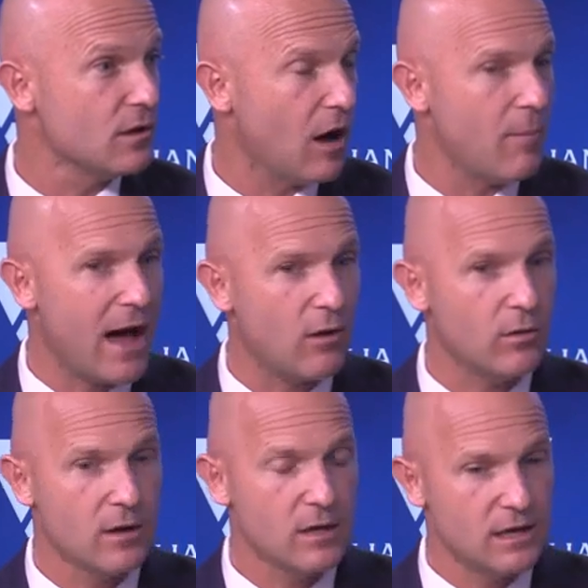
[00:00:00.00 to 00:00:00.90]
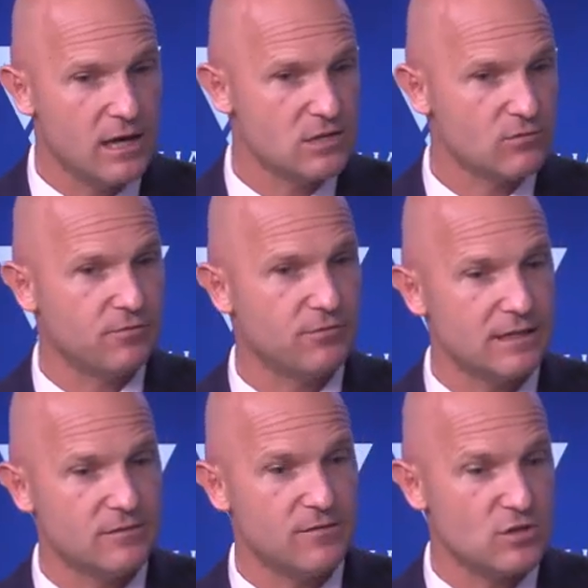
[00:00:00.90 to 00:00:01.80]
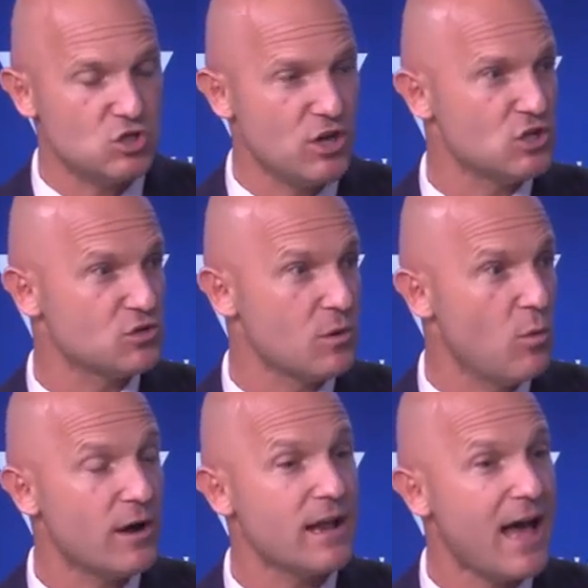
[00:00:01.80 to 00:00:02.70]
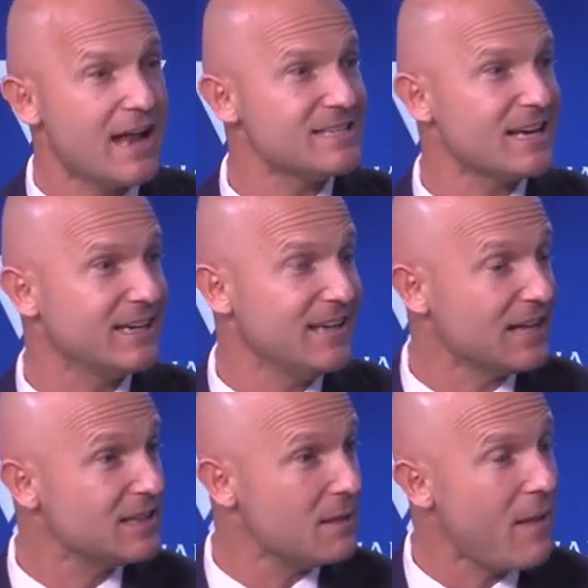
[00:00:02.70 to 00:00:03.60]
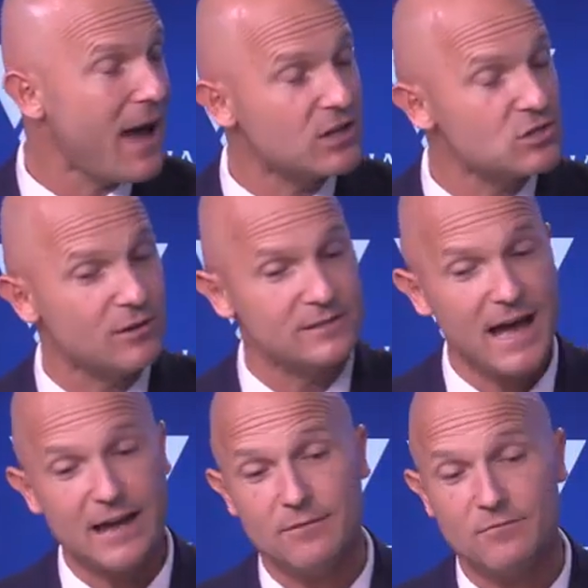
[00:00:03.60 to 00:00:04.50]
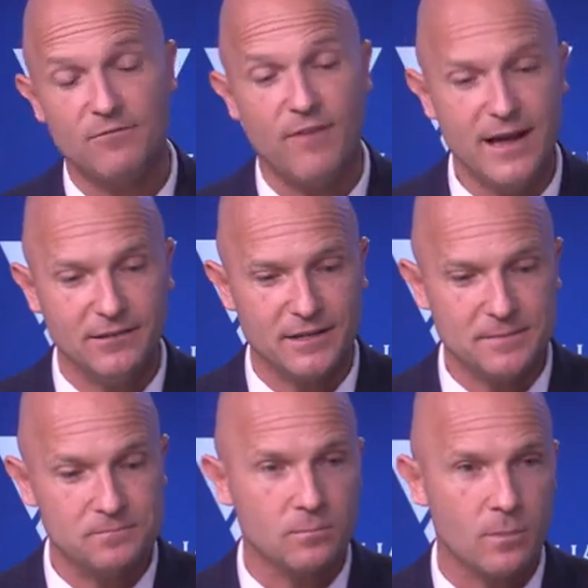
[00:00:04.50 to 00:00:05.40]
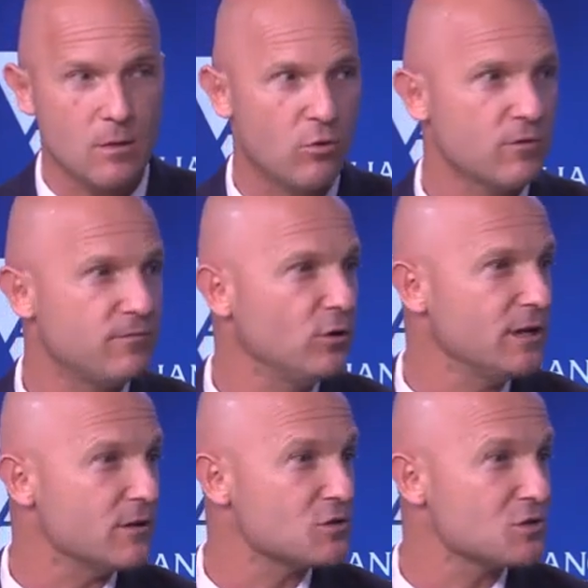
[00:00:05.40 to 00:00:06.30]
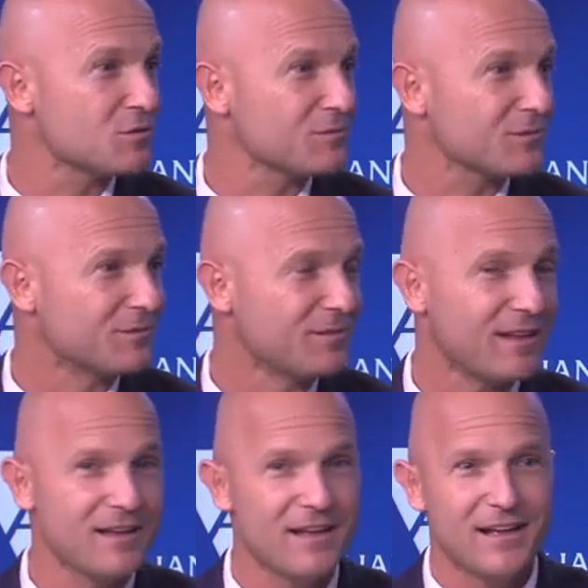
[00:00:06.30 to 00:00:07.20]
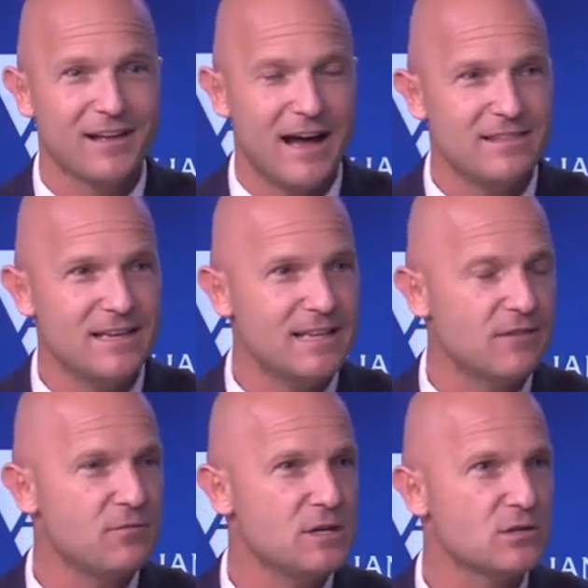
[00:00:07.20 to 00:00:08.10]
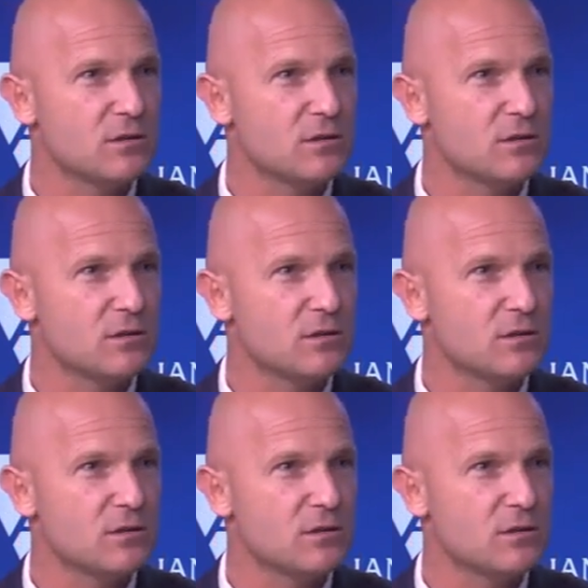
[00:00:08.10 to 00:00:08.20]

about, is it reflective of the changes that we want? How does that connect then back to our data? And finally, portfolios. I think that